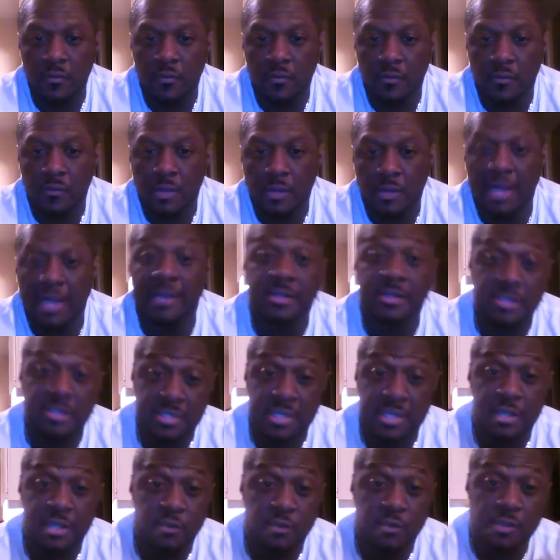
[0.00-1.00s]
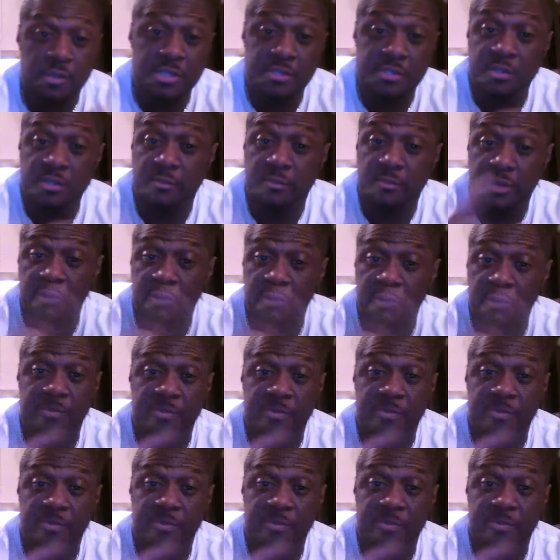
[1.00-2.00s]
I understand the reason the brother was
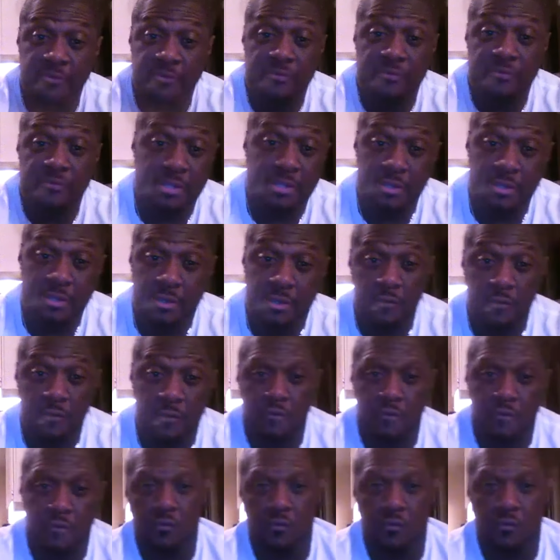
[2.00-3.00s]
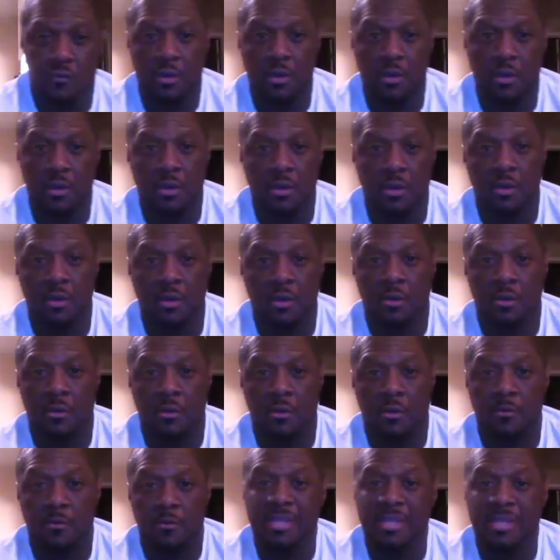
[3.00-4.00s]
mad on the video.
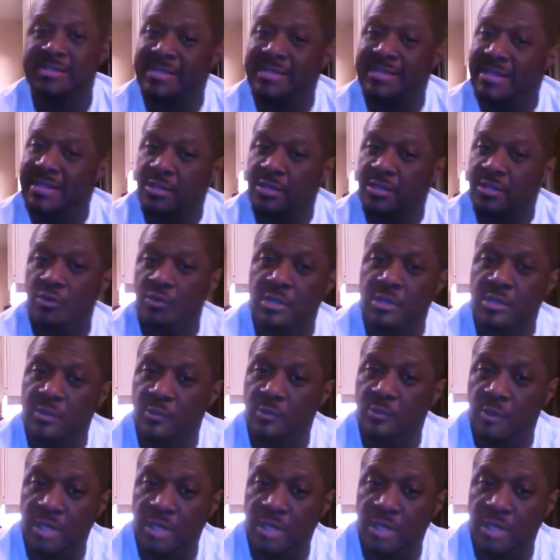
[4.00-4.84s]
But he's not the only one.